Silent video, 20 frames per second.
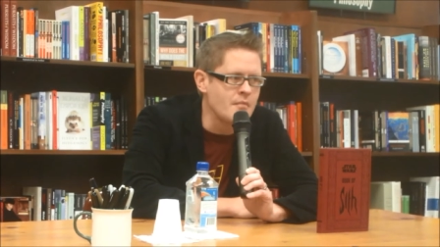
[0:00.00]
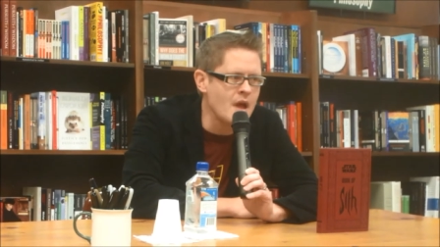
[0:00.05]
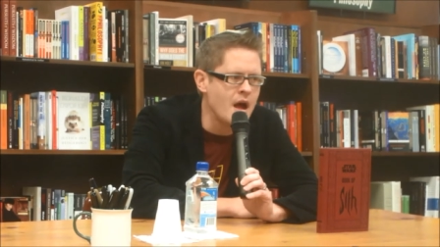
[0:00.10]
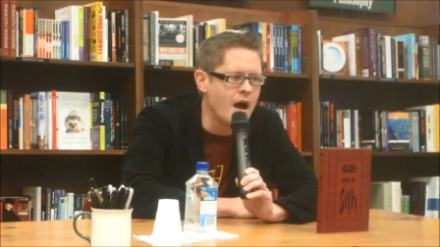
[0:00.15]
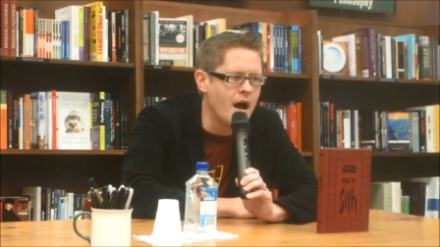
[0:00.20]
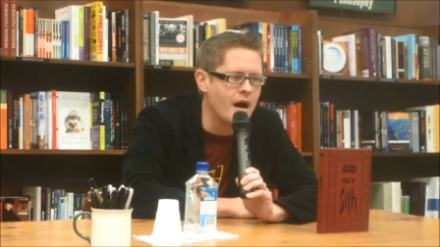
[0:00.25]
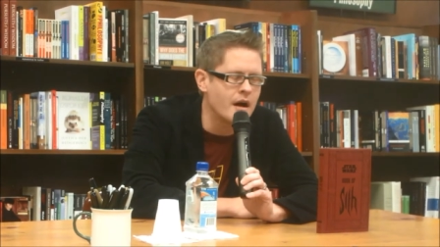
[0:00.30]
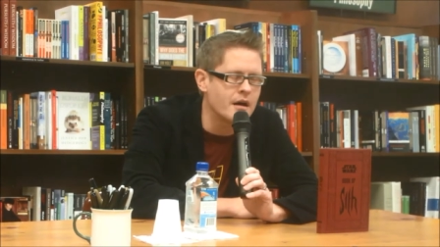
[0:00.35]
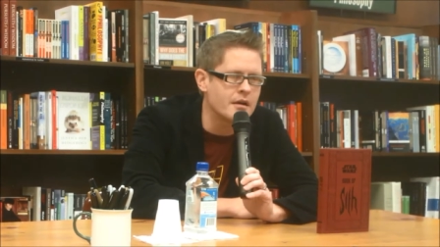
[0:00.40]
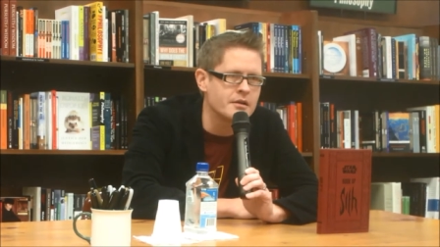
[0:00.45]

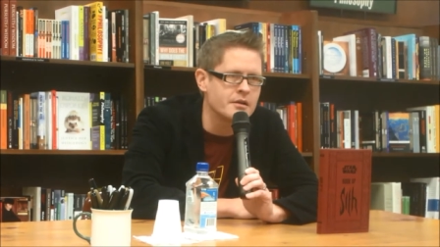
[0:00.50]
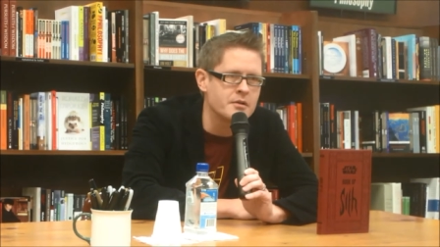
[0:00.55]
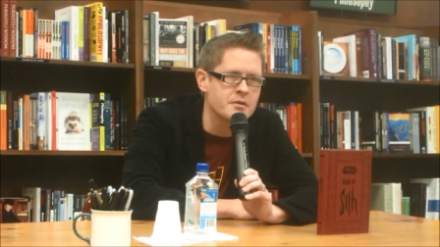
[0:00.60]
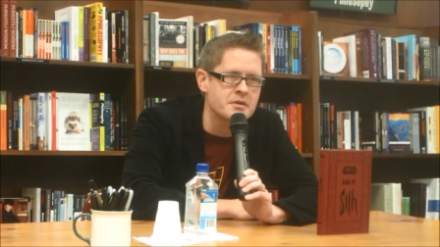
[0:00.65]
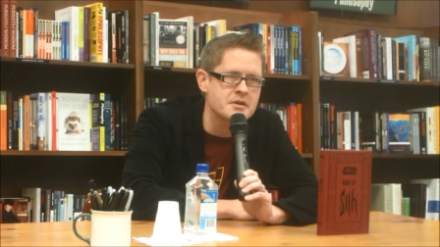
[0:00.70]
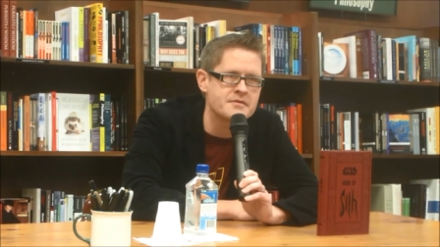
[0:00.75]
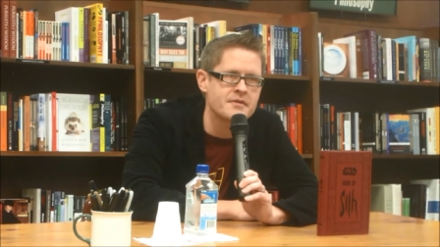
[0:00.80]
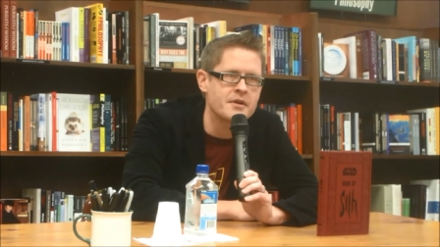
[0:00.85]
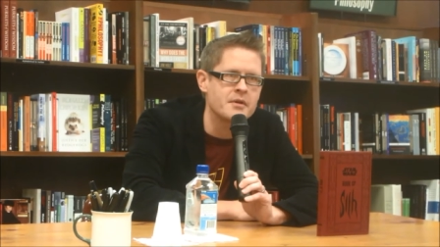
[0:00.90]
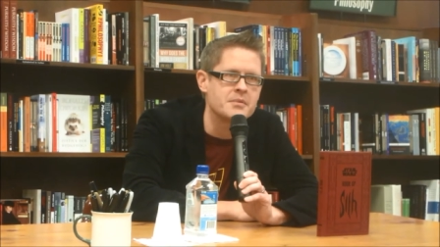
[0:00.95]
Uh,
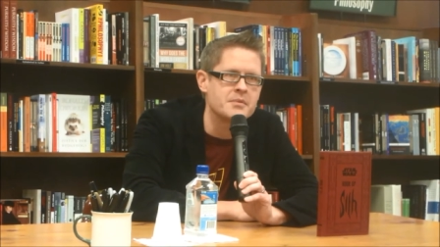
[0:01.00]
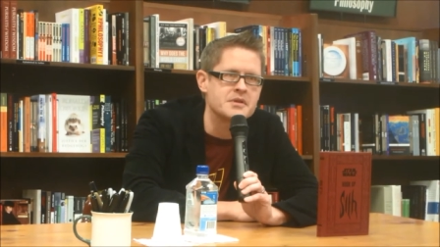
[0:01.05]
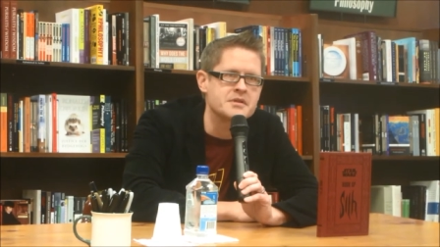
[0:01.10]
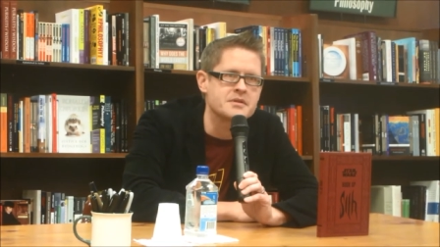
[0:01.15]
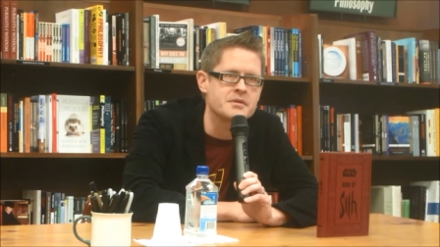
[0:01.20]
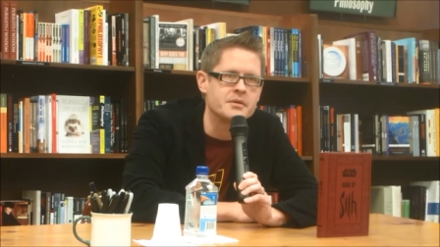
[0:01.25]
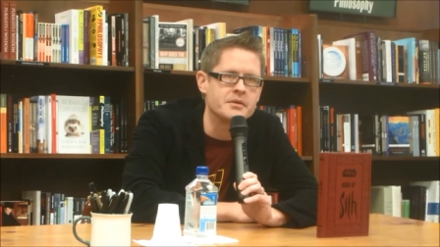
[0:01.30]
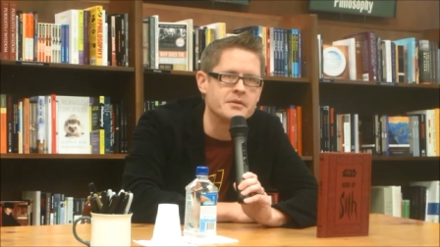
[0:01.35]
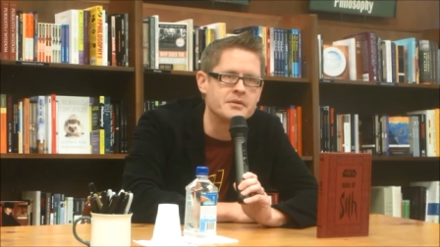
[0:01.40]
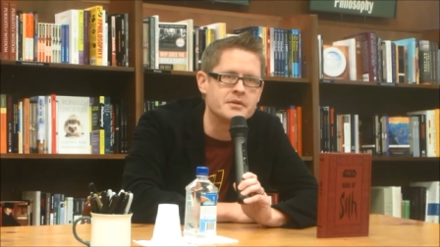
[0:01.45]
Lucasfilm was
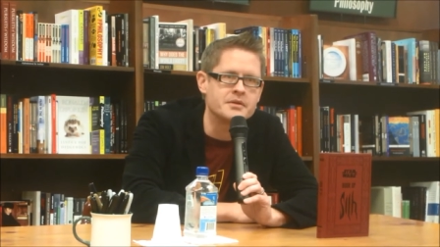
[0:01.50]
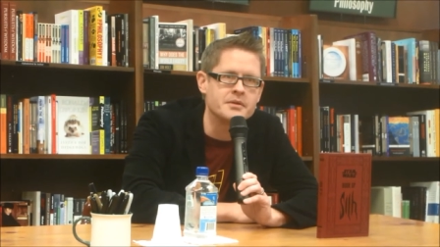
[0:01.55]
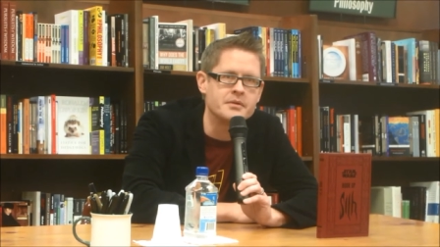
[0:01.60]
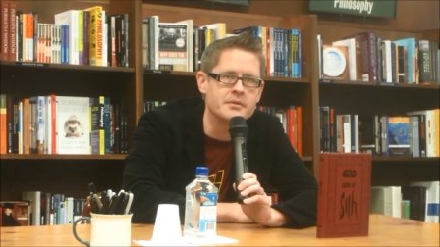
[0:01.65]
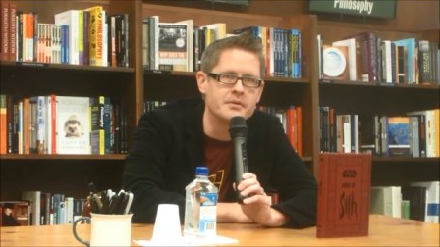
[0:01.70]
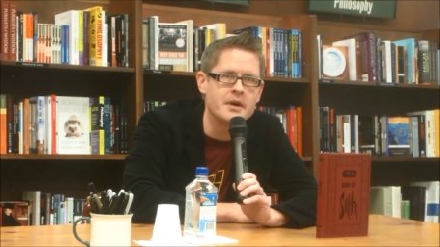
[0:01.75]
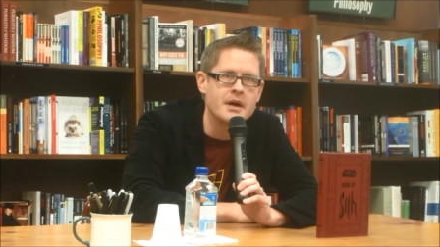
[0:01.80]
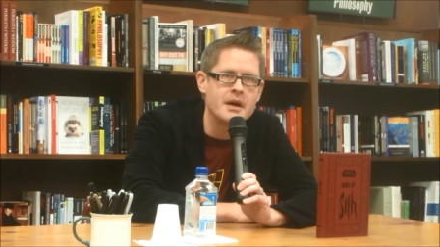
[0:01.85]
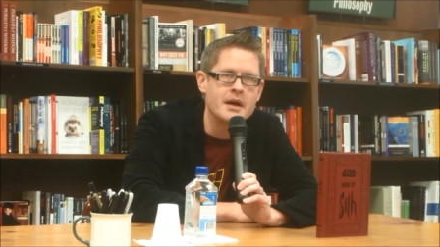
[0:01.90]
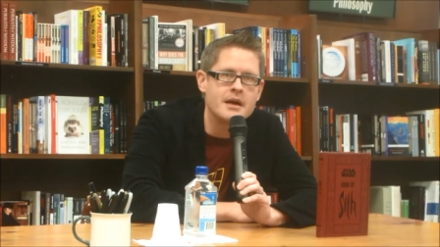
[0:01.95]
sold
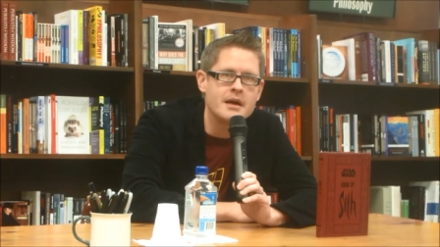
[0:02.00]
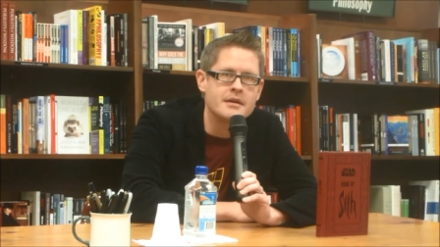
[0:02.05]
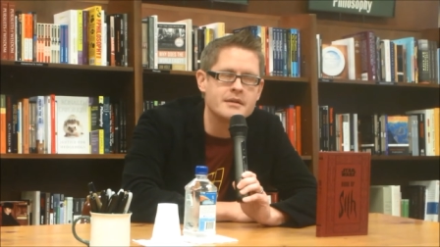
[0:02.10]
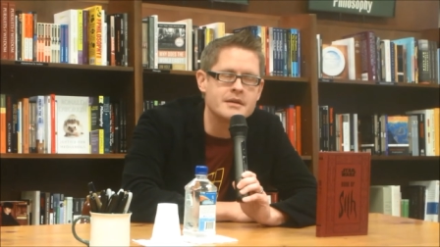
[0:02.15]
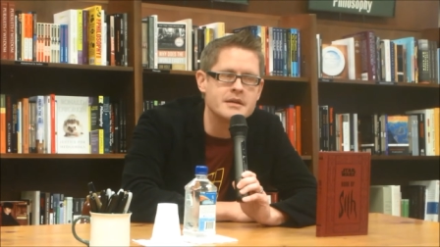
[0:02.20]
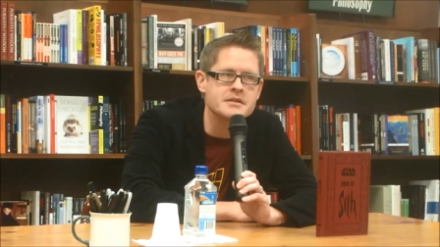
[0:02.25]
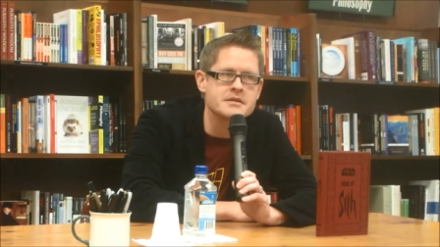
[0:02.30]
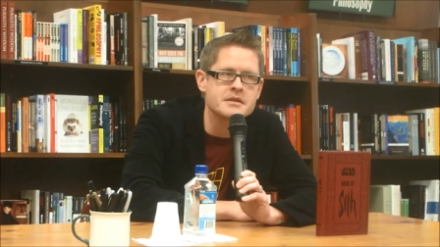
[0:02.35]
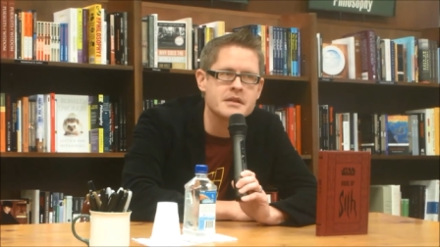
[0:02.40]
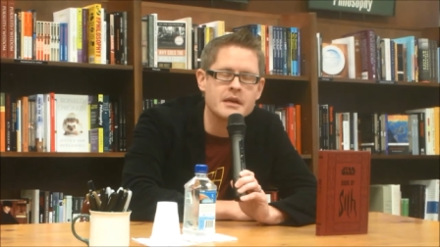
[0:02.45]
to
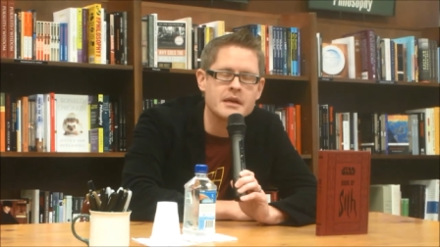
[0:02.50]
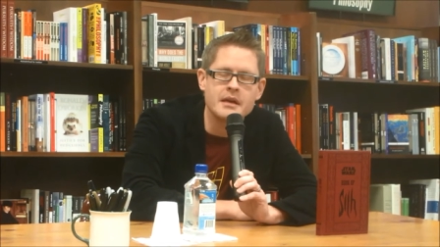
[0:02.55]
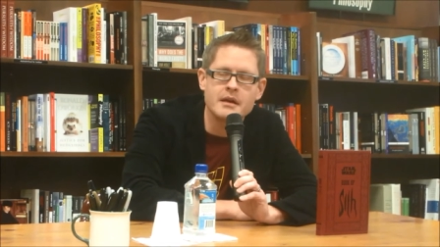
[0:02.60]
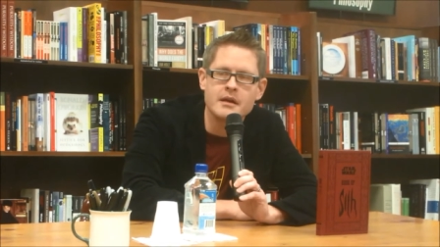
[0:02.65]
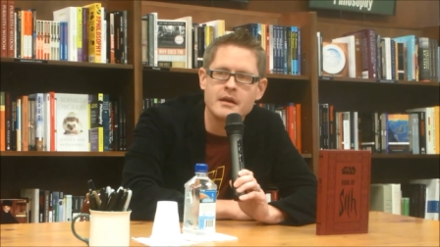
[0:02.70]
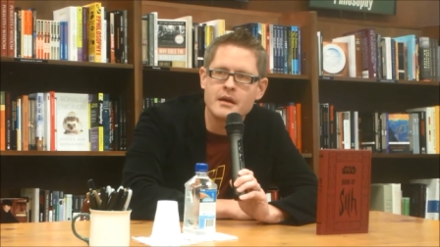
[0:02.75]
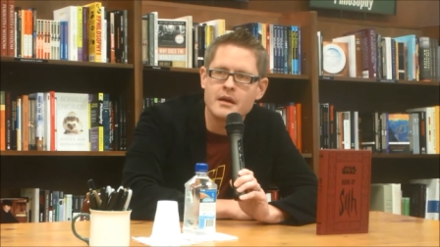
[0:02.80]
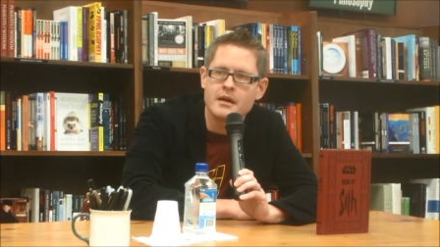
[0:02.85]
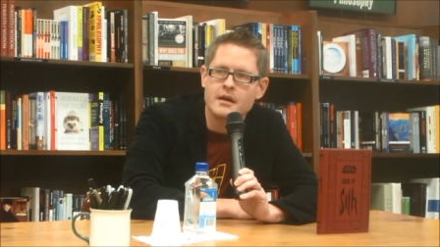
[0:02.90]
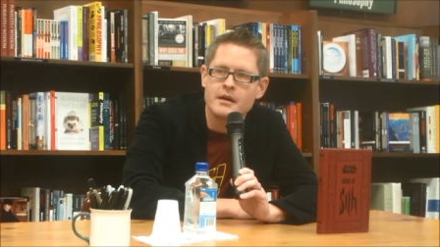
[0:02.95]

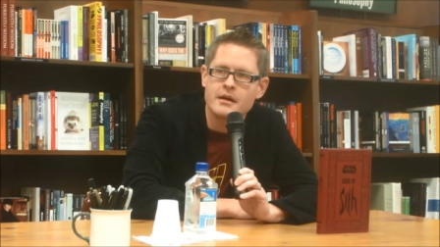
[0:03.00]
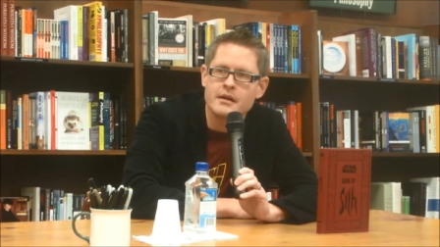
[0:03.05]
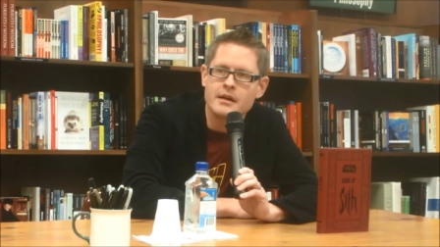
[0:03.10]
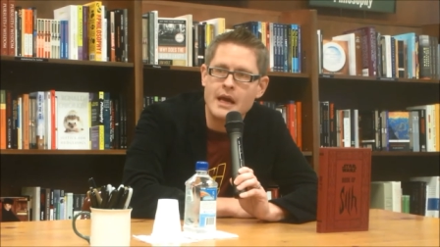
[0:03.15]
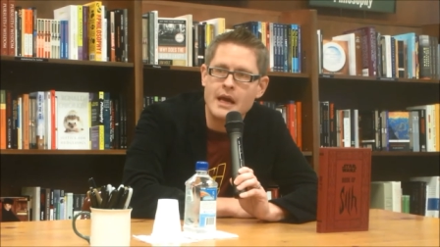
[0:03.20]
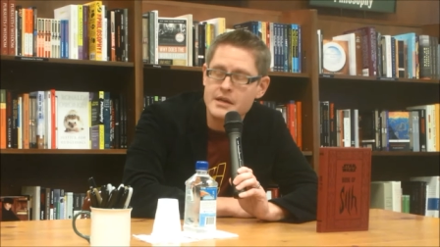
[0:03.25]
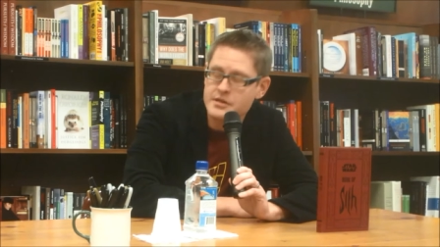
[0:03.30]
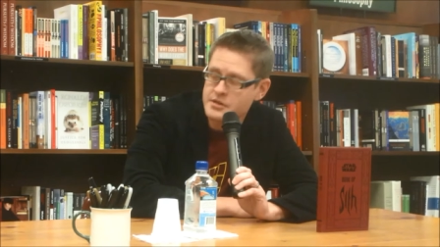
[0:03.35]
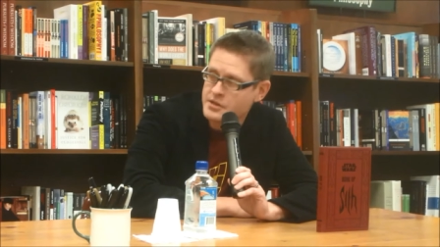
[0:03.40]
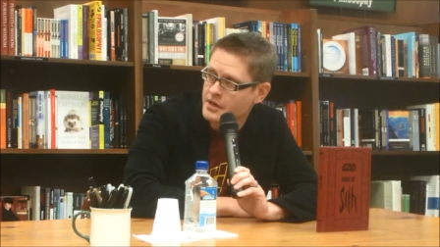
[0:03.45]
Disney
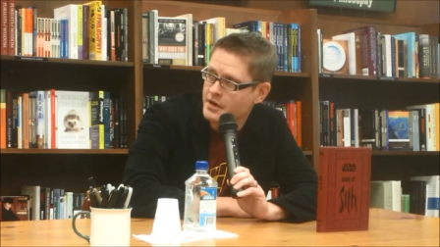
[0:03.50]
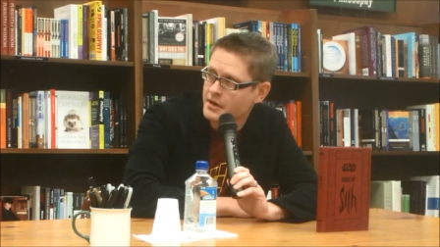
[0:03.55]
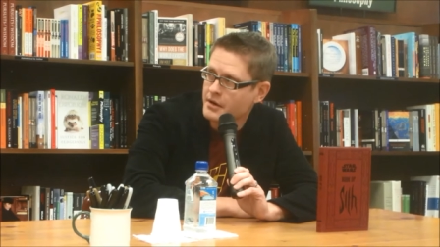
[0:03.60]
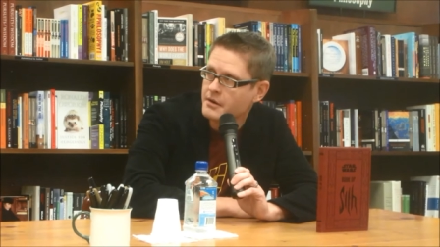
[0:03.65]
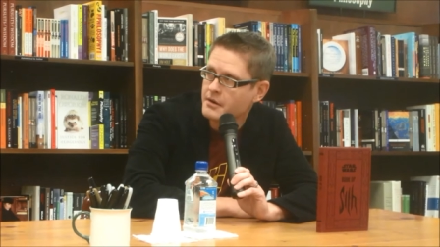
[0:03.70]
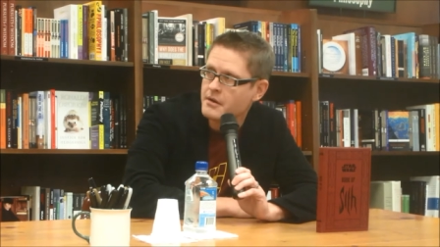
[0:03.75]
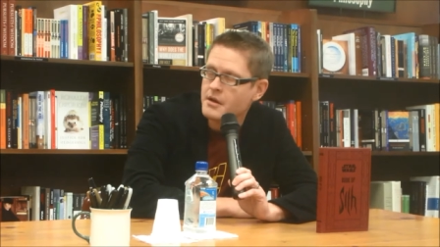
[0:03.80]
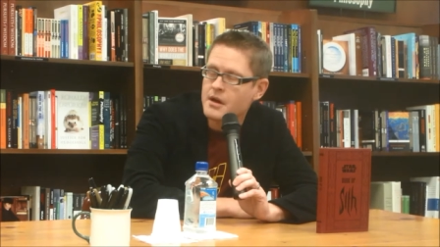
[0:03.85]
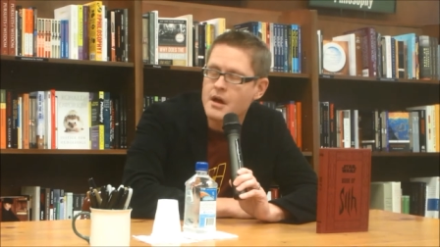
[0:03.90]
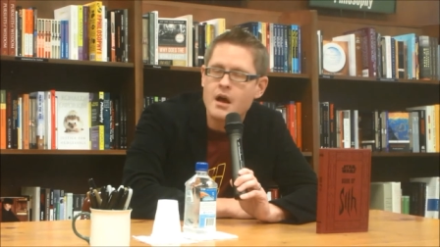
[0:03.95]
last
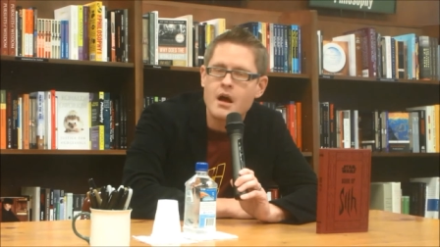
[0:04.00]
year.